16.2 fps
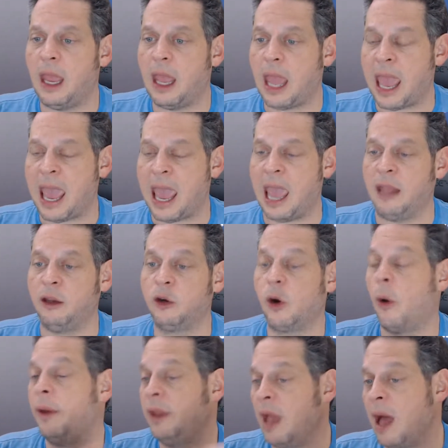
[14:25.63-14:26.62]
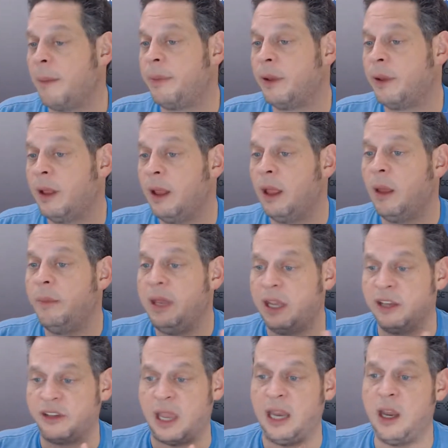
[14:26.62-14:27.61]
And growing up,
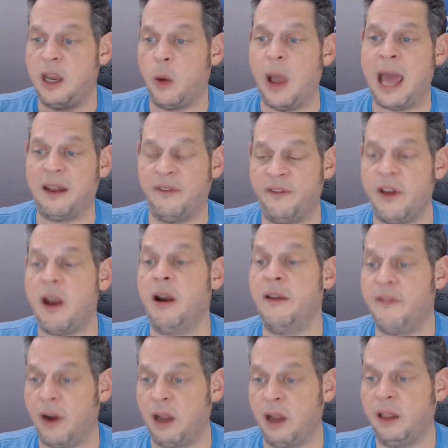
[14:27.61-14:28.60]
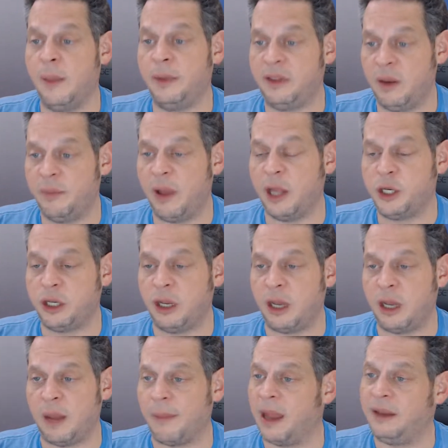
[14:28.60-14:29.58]
because I know I had a very, very limited budget
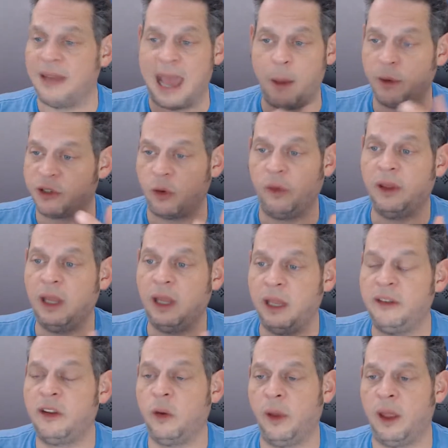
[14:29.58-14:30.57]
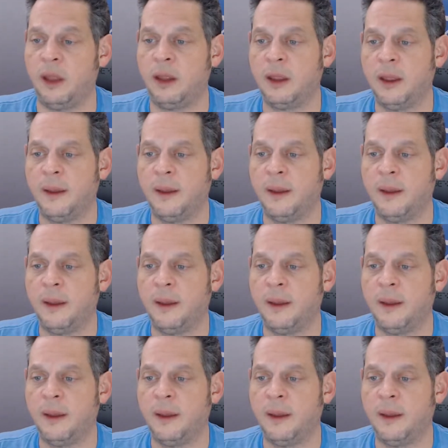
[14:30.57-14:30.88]
and my dad wasn't really into it,